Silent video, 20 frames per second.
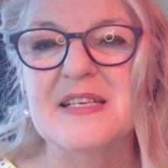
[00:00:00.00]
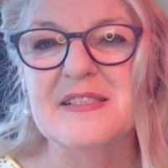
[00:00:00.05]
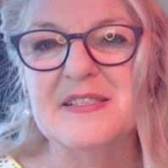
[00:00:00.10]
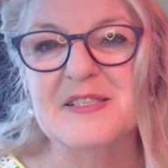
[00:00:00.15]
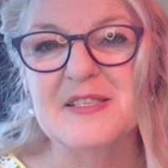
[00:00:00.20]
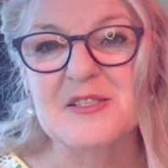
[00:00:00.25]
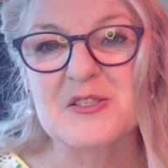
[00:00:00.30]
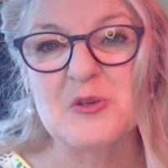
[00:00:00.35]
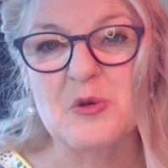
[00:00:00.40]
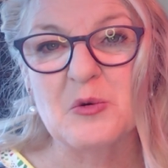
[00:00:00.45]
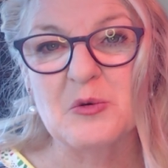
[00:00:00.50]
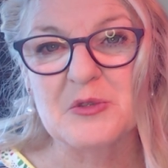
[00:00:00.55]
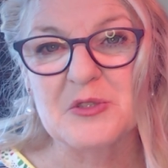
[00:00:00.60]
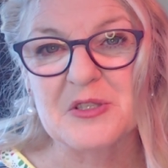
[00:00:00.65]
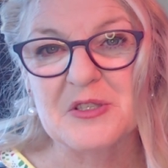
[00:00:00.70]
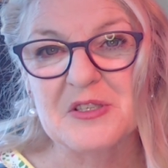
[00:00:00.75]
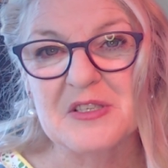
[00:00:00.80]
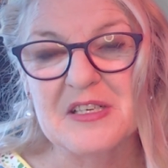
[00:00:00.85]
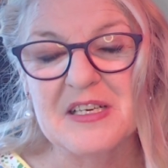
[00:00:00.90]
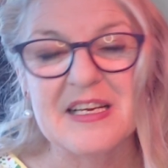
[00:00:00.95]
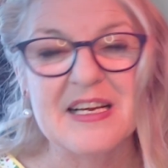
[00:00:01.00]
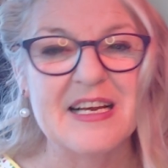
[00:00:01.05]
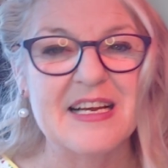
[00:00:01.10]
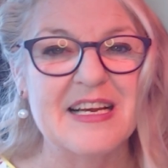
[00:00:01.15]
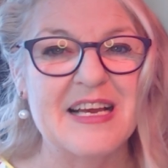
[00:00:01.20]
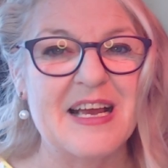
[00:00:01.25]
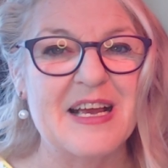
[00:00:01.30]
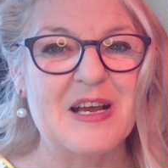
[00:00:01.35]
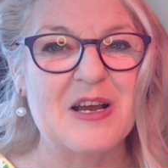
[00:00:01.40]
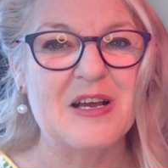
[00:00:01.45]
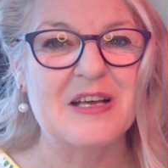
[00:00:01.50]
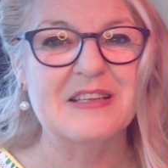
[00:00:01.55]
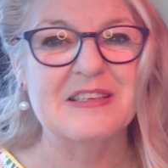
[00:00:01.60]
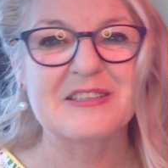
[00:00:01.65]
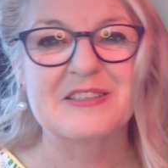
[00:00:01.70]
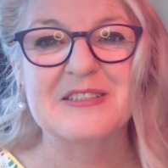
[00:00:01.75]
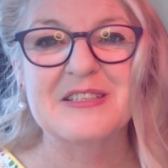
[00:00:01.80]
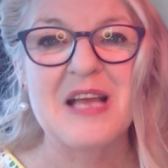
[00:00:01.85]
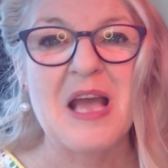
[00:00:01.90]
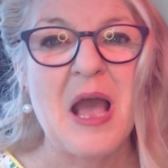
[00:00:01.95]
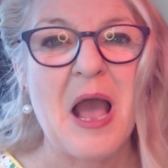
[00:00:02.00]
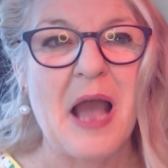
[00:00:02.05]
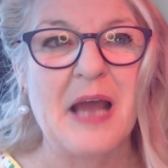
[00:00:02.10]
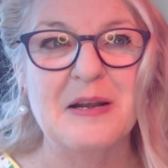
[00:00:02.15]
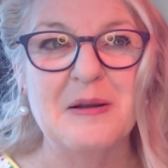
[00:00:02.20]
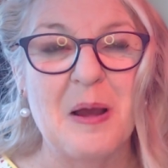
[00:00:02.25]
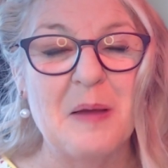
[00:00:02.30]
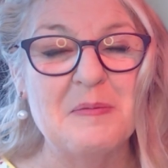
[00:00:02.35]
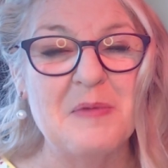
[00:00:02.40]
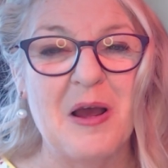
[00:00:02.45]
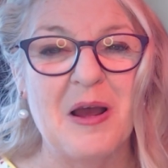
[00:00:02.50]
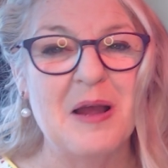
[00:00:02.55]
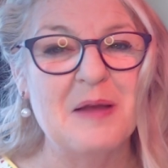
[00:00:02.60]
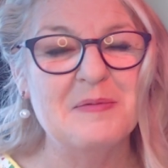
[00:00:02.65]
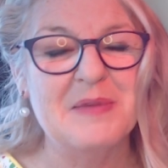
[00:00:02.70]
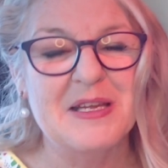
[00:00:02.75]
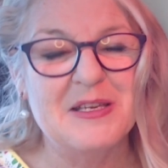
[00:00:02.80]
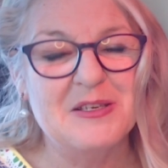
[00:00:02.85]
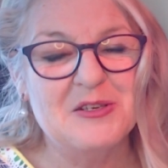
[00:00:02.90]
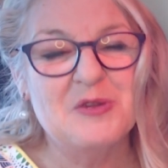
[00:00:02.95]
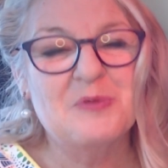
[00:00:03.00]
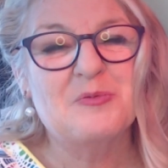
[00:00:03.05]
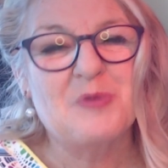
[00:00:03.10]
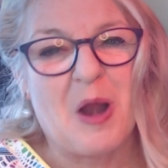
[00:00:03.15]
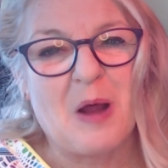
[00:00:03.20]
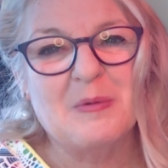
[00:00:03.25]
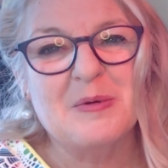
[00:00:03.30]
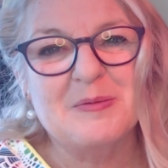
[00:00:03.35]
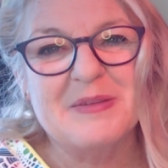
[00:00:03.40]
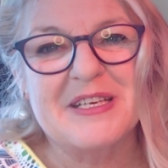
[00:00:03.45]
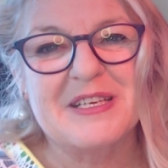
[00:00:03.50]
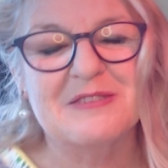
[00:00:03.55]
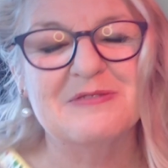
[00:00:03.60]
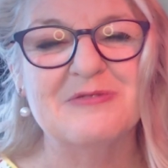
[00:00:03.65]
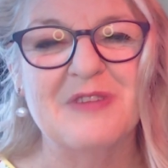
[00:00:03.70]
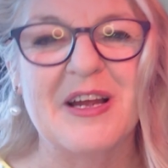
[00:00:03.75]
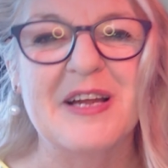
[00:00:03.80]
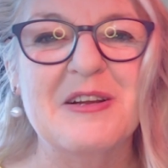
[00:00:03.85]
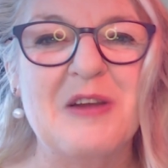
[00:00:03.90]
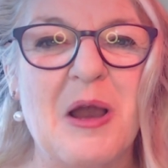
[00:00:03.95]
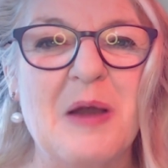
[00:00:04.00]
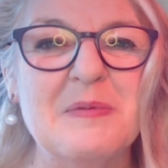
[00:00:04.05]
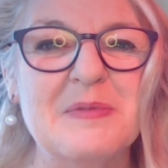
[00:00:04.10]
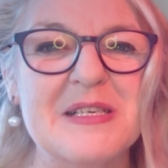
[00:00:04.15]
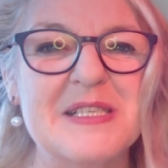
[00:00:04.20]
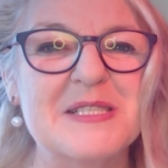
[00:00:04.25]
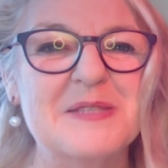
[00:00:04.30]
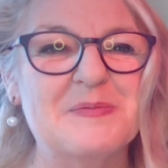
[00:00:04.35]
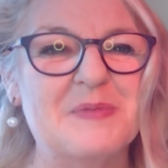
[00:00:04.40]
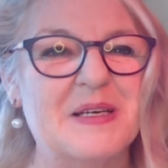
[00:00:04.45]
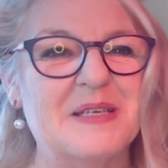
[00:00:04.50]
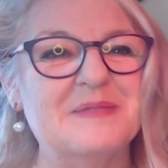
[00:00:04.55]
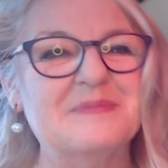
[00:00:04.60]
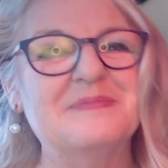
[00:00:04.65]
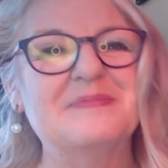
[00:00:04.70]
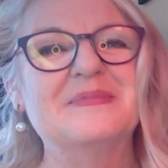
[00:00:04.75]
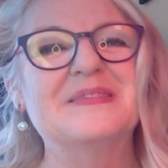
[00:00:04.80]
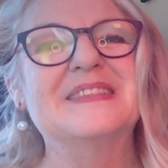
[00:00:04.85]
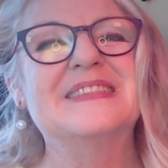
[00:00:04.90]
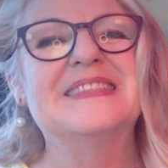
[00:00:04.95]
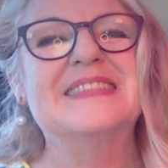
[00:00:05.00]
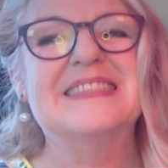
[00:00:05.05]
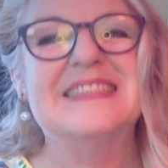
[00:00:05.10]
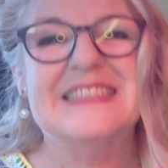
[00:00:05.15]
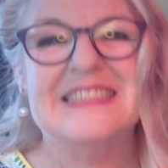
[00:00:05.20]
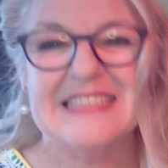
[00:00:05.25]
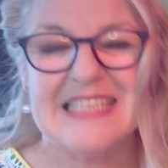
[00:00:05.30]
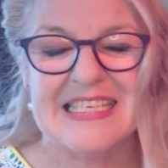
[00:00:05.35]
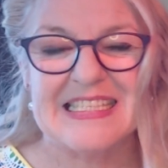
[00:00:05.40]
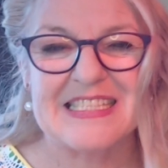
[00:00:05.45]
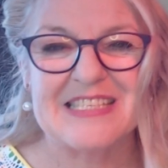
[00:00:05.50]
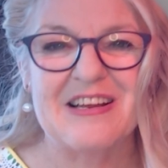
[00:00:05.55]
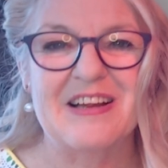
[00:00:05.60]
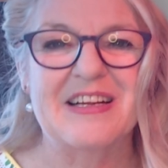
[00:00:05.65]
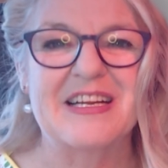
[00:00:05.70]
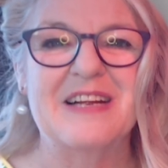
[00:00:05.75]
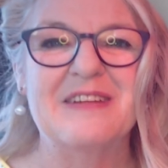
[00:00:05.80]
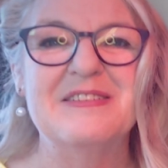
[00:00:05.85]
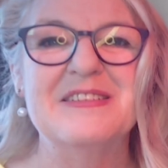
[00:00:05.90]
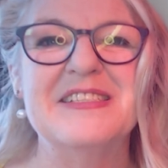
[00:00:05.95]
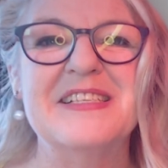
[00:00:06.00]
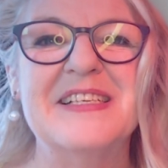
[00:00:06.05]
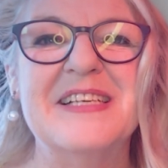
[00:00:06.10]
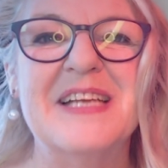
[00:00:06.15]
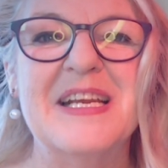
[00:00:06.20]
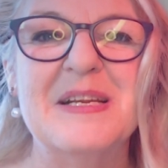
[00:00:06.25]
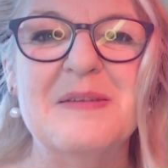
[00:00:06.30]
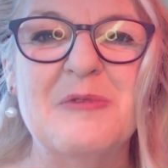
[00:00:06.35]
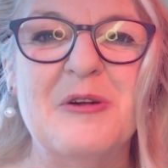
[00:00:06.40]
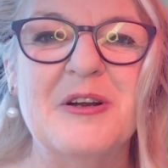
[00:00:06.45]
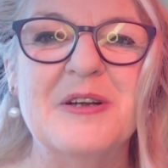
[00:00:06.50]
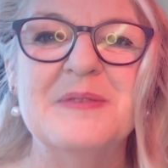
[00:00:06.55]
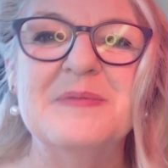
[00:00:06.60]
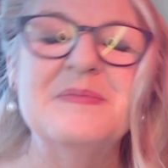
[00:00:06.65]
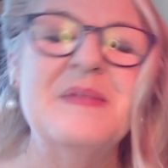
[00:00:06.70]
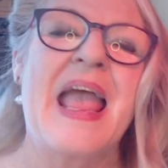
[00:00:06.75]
just older. I mean, you probably can find copies, but it's not guaranteed anymore.